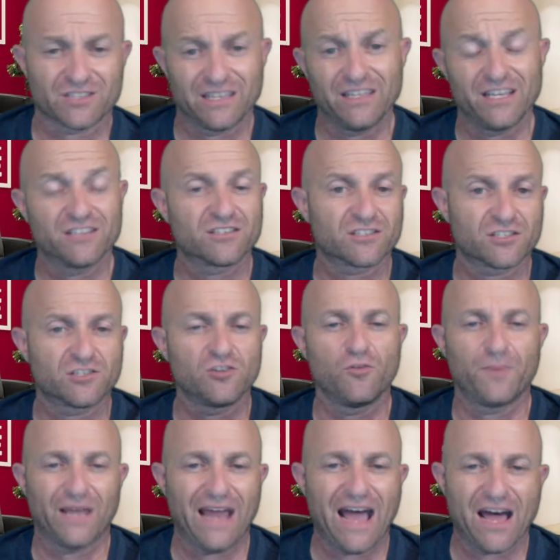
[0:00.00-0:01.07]
and these
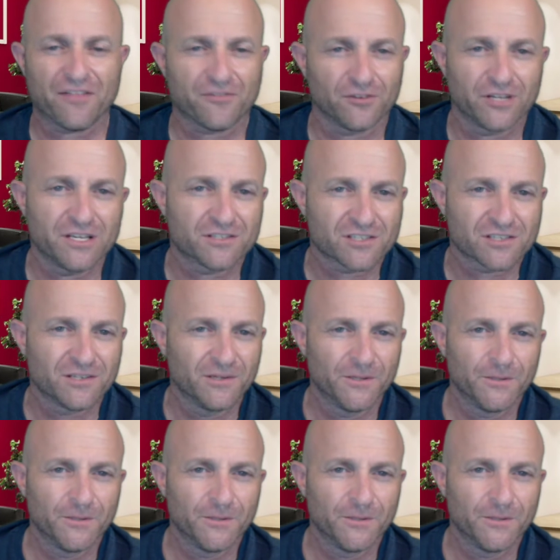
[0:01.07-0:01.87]
stupid athletes